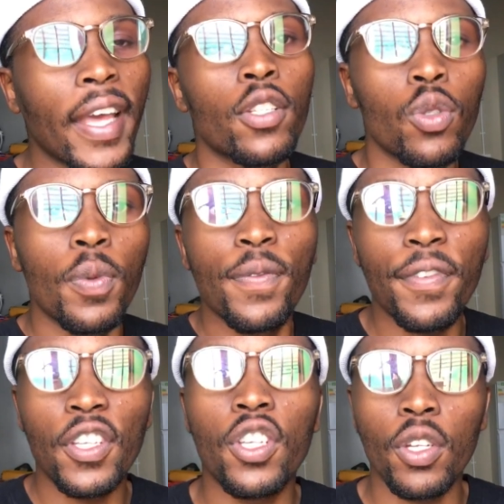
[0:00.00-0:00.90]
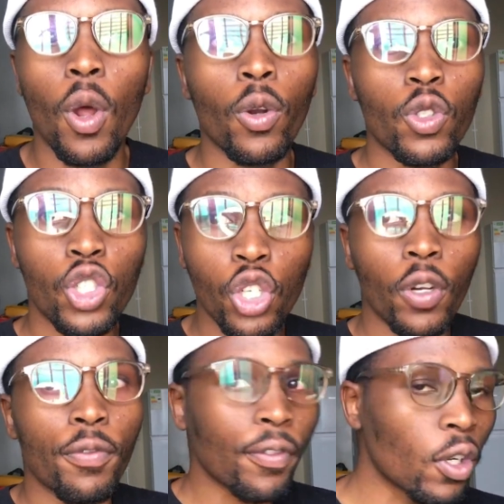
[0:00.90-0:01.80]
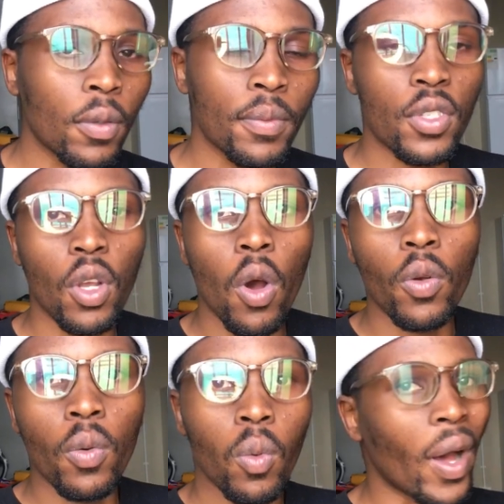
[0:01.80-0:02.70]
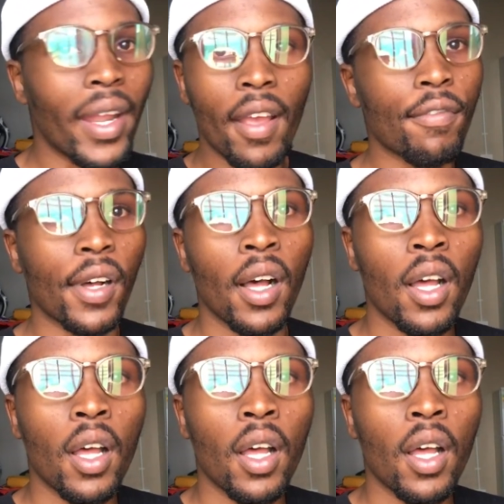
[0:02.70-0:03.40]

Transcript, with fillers: get to be featured on short films, on whatever,